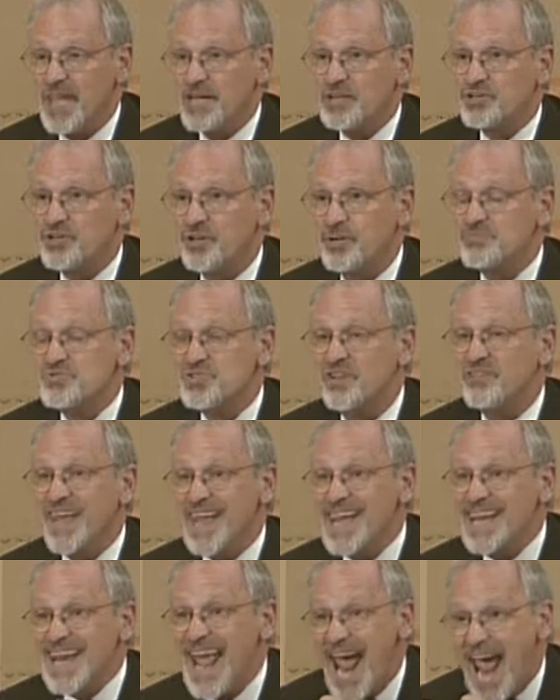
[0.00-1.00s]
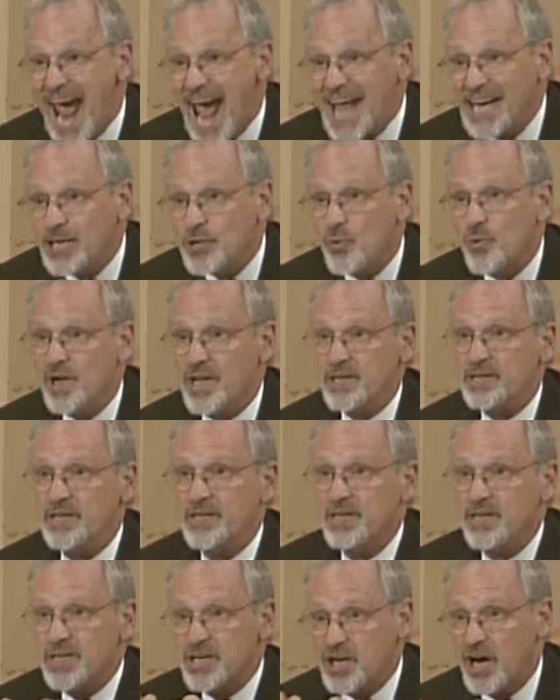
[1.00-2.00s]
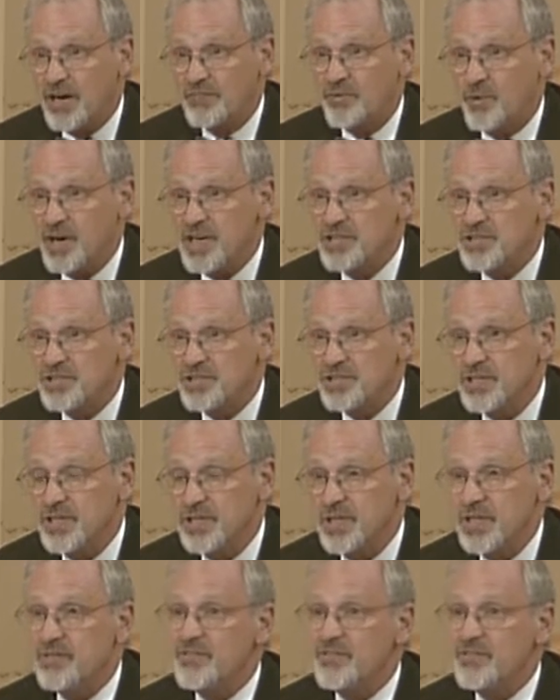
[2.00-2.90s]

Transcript: in terms of inadequate coverage